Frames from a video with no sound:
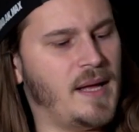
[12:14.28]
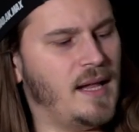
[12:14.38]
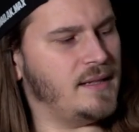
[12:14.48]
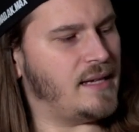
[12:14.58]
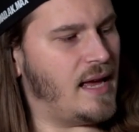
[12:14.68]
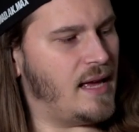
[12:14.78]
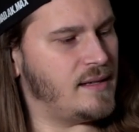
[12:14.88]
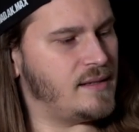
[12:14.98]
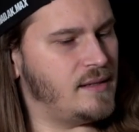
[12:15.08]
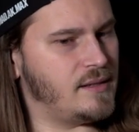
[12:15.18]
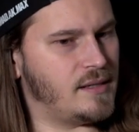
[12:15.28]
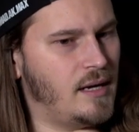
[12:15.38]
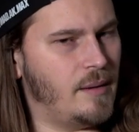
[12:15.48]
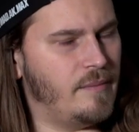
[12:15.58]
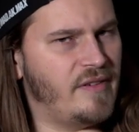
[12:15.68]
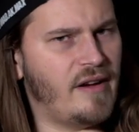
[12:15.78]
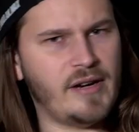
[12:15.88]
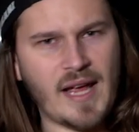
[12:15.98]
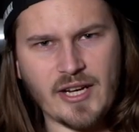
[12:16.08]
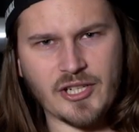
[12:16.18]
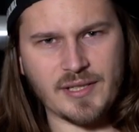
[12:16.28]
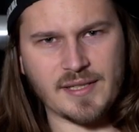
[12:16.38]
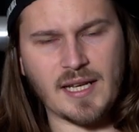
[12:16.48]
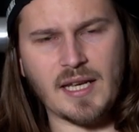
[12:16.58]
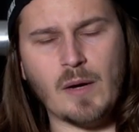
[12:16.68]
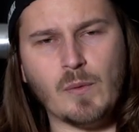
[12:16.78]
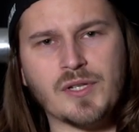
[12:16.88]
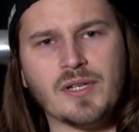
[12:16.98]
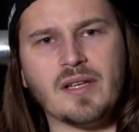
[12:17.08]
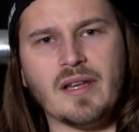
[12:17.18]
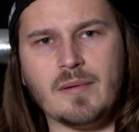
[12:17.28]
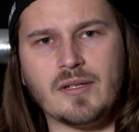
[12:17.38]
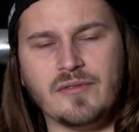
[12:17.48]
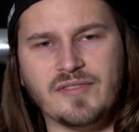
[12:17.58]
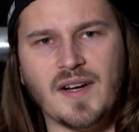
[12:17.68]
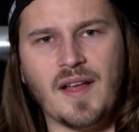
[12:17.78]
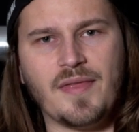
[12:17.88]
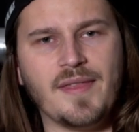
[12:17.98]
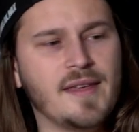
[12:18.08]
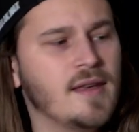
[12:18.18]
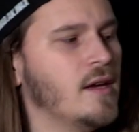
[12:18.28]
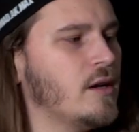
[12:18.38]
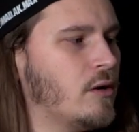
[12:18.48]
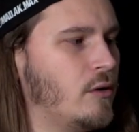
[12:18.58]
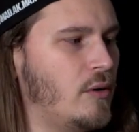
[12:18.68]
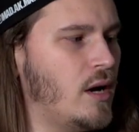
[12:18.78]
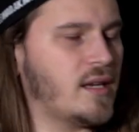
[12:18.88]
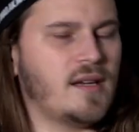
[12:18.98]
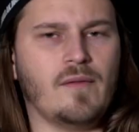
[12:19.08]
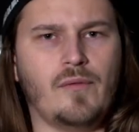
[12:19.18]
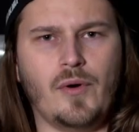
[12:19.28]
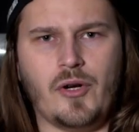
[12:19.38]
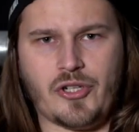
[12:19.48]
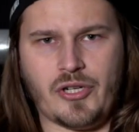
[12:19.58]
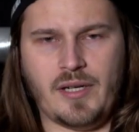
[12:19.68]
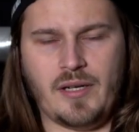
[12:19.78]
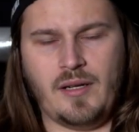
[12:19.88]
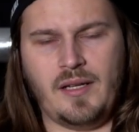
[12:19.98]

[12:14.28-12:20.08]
belt has some variations and I was not able to find the correct version